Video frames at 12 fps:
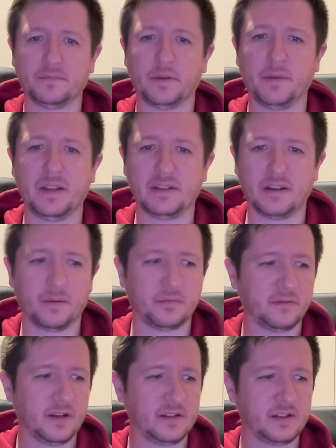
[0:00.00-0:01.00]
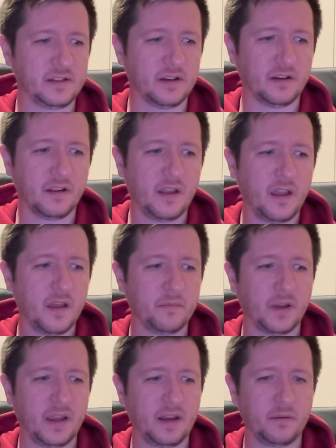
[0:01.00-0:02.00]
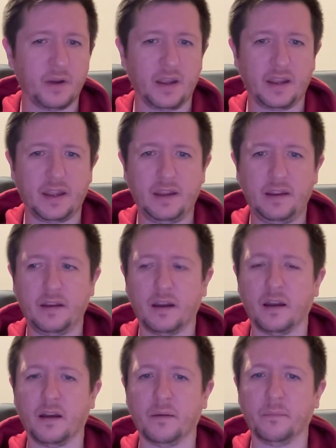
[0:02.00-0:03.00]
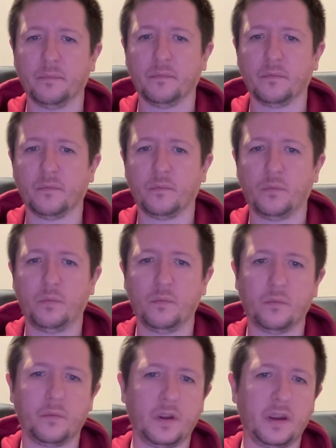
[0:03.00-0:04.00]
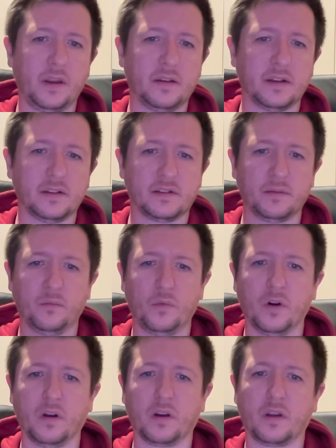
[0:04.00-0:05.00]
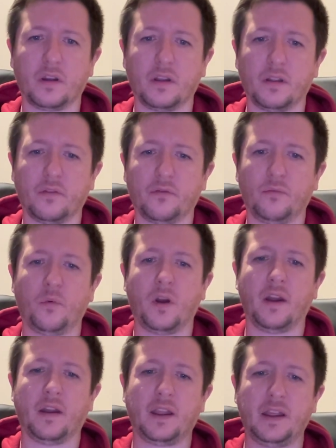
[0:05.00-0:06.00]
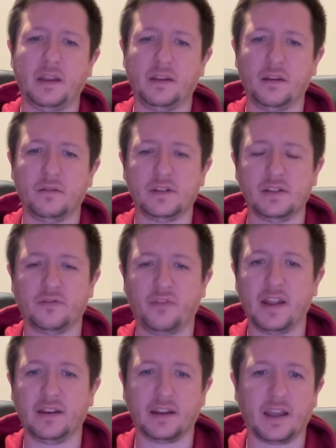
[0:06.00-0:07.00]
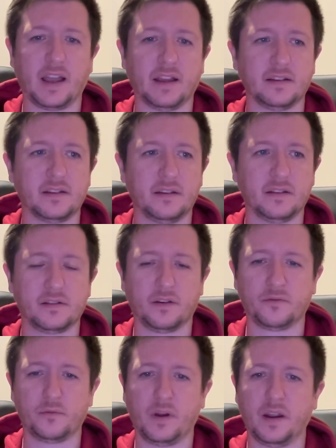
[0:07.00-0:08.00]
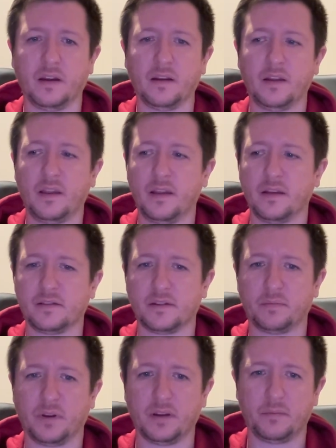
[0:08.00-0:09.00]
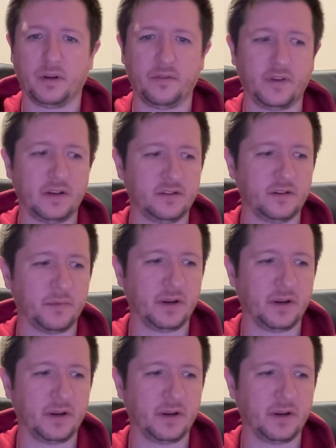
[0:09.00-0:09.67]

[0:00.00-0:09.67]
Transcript: Amazing upper register. But anyway, he does some work where he uses VenCAD, the software supplied by Venture